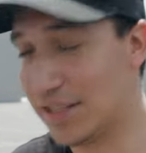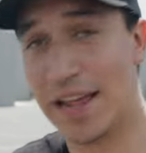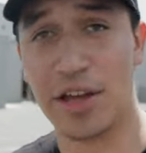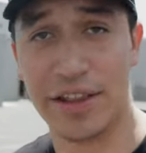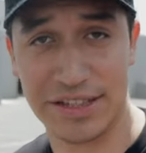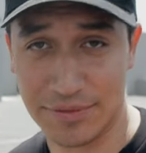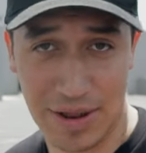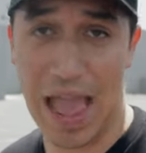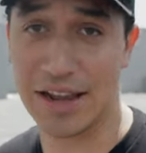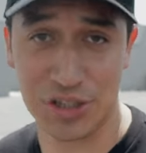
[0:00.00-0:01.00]
and I thought that's
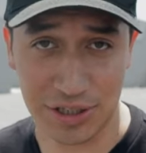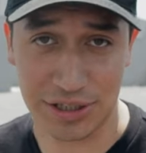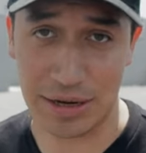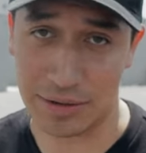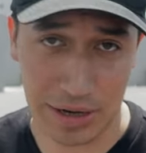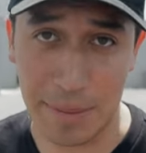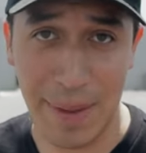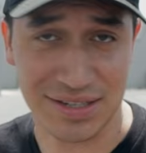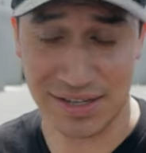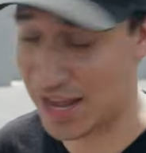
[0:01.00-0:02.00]
actually an
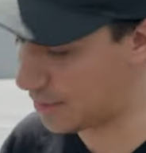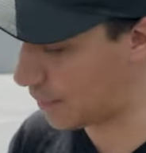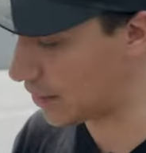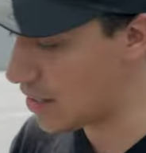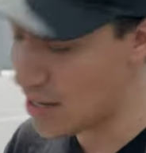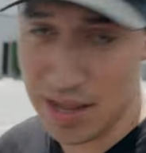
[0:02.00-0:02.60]
amazing aspect.